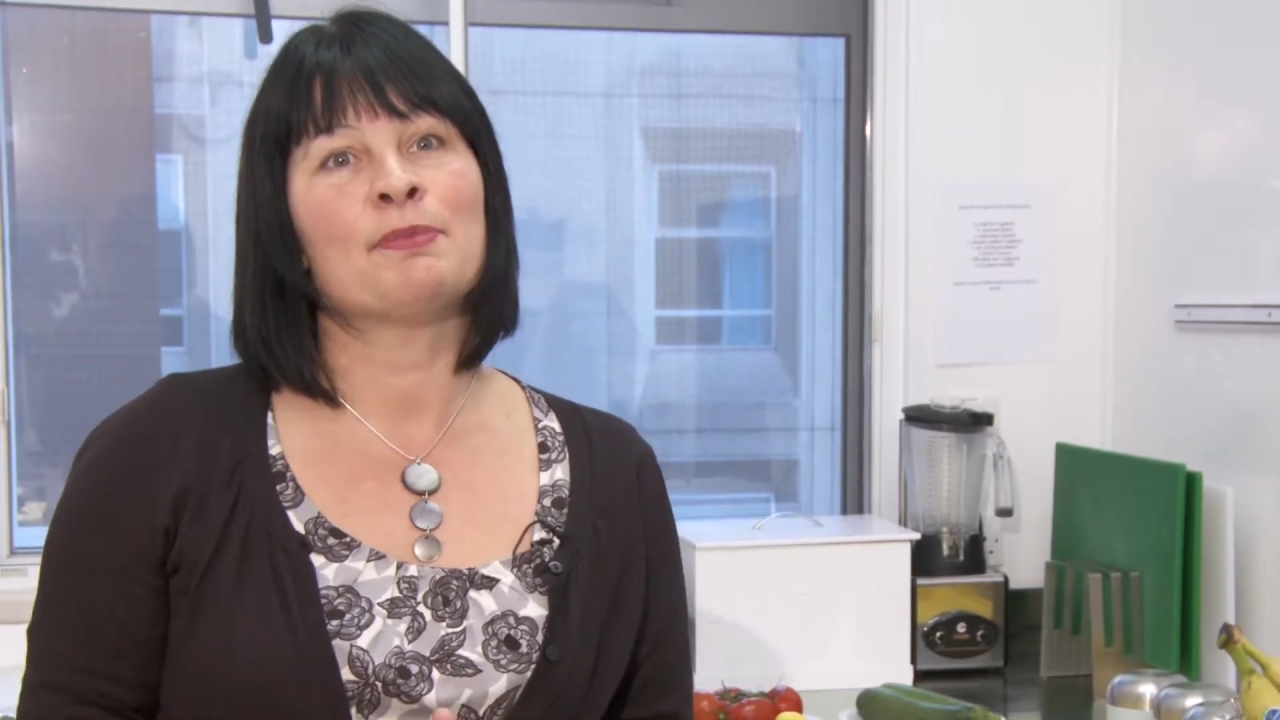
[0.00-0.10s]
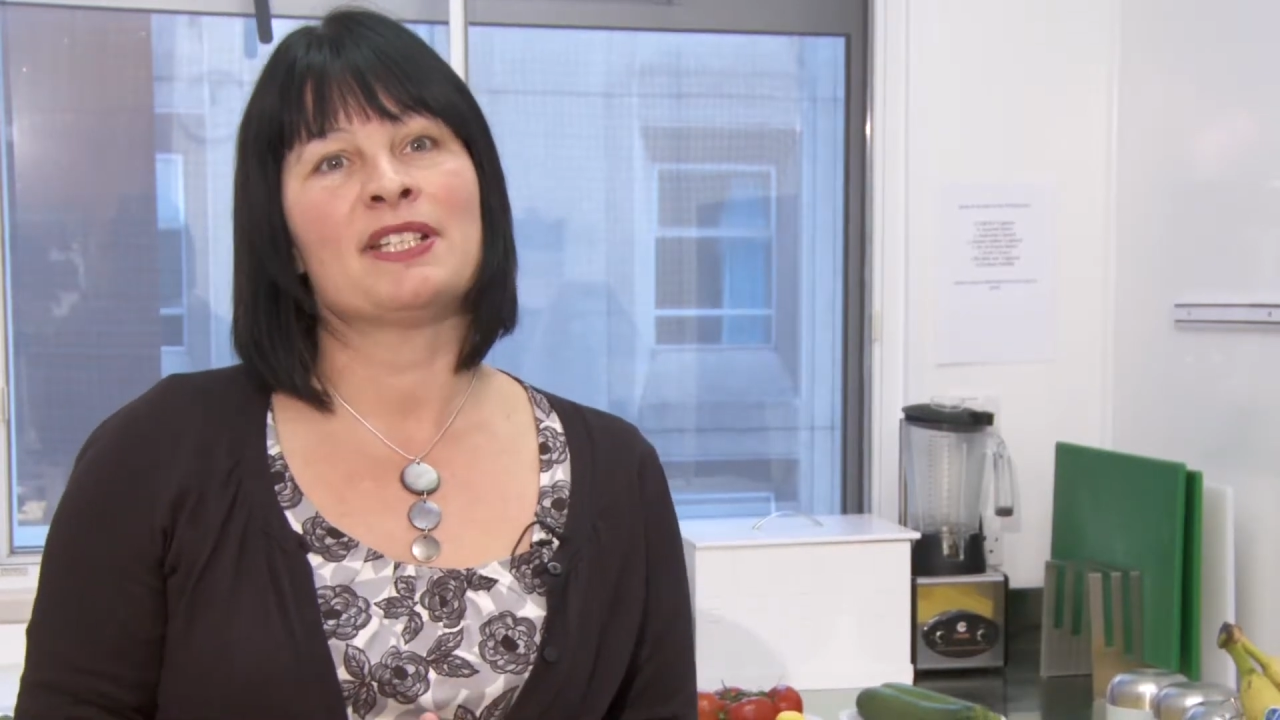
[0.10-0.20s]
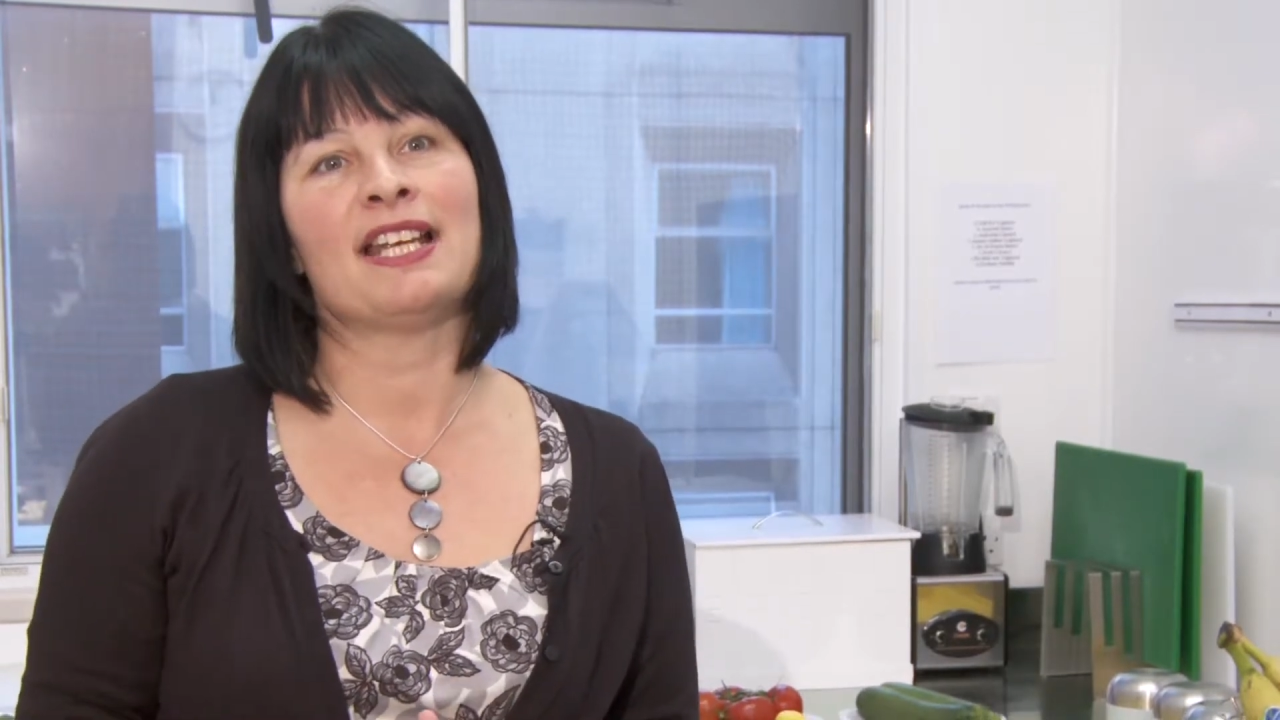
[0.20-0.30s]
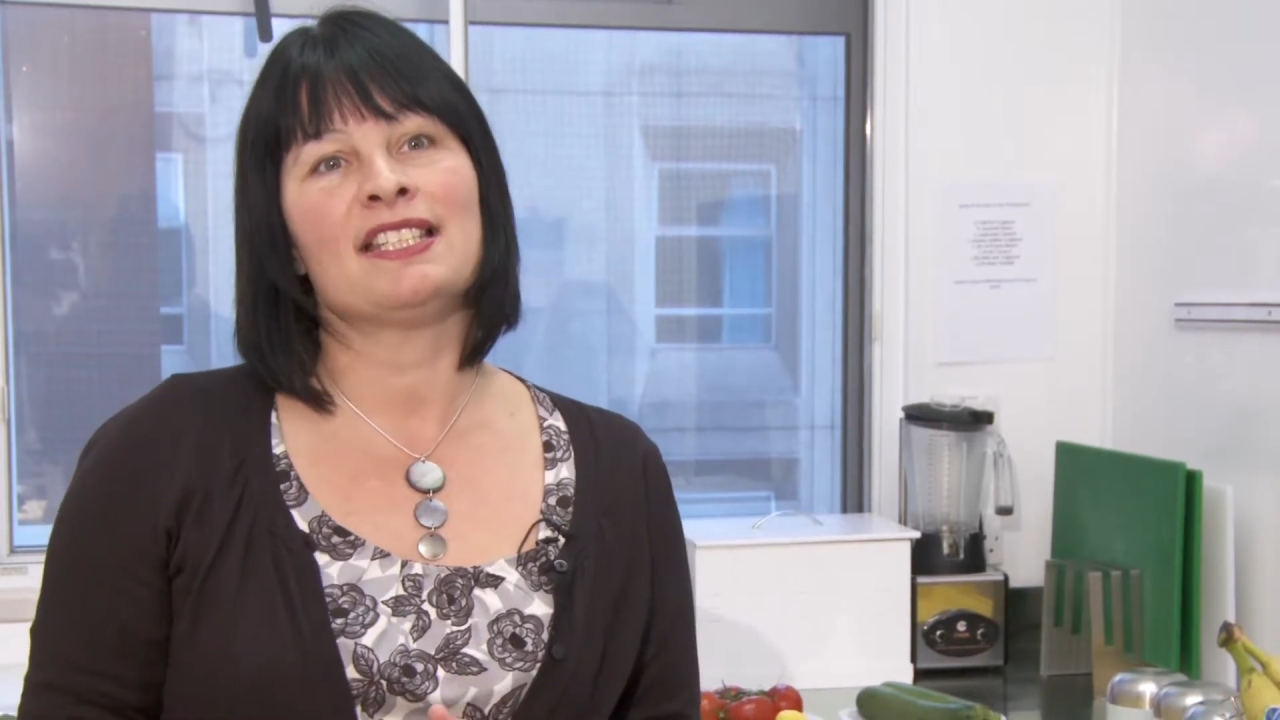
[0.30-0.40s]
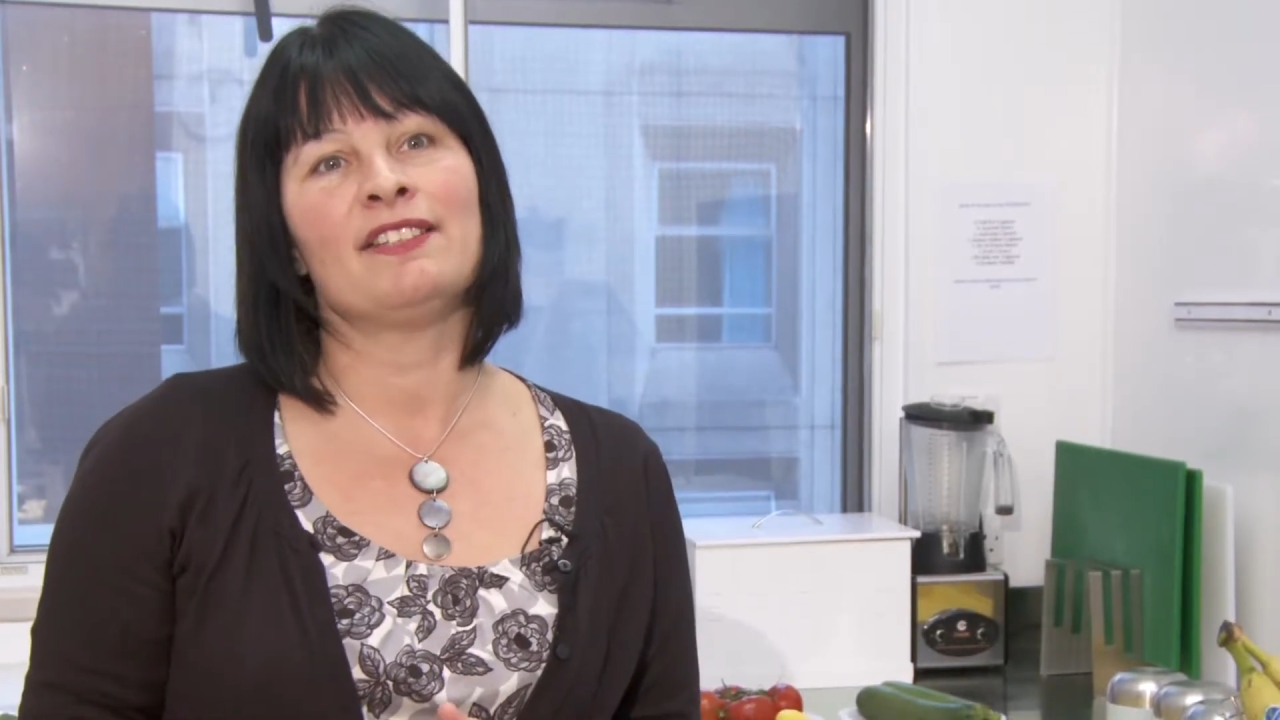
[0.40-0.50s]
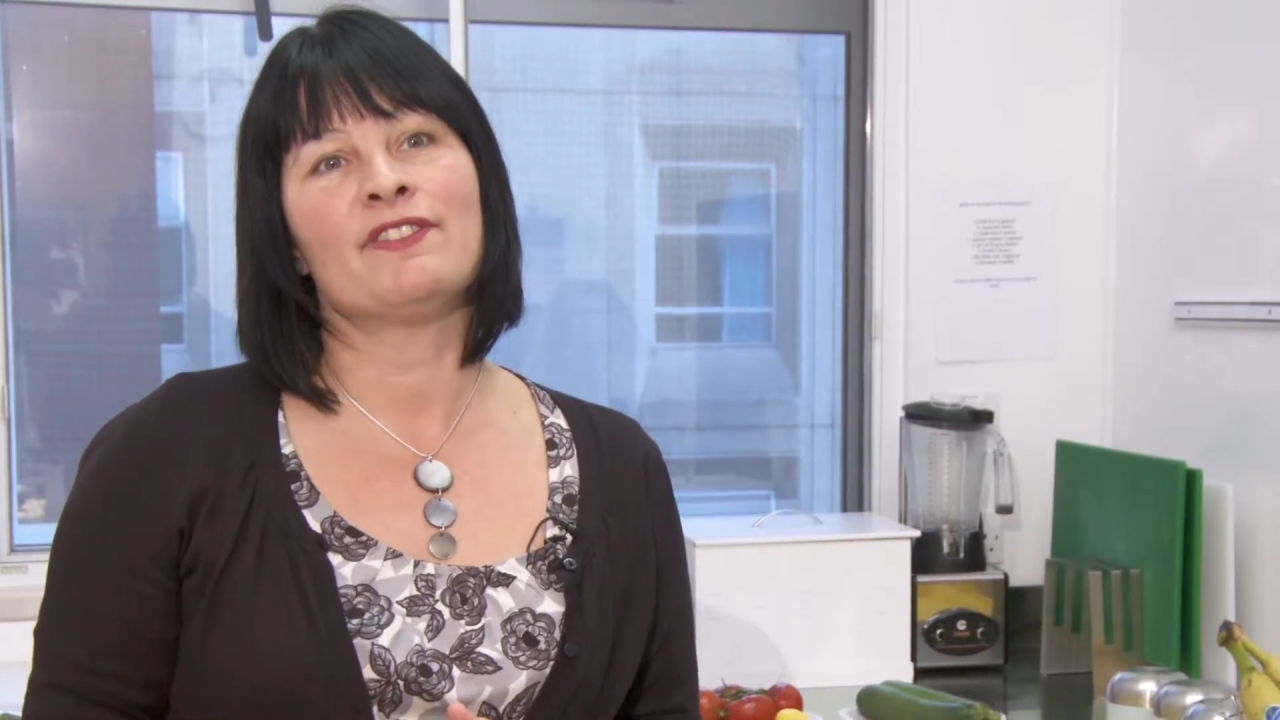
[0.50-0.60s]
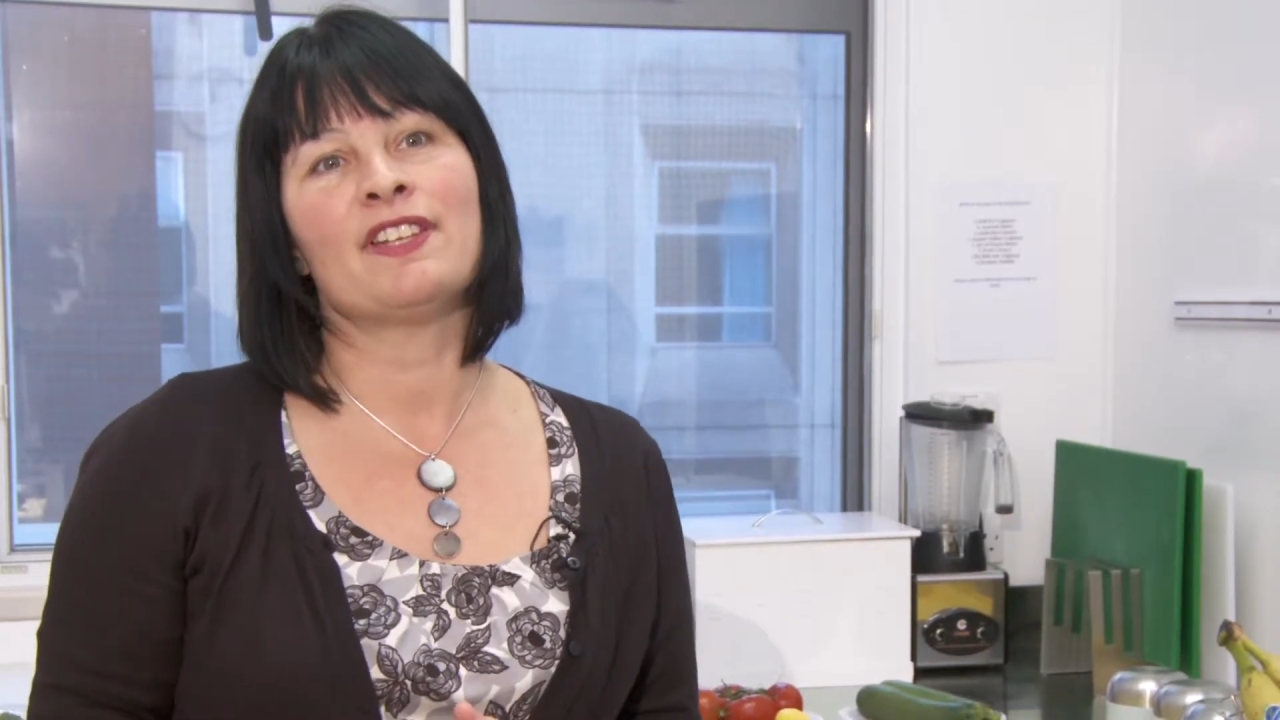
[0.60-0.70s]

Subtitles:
protective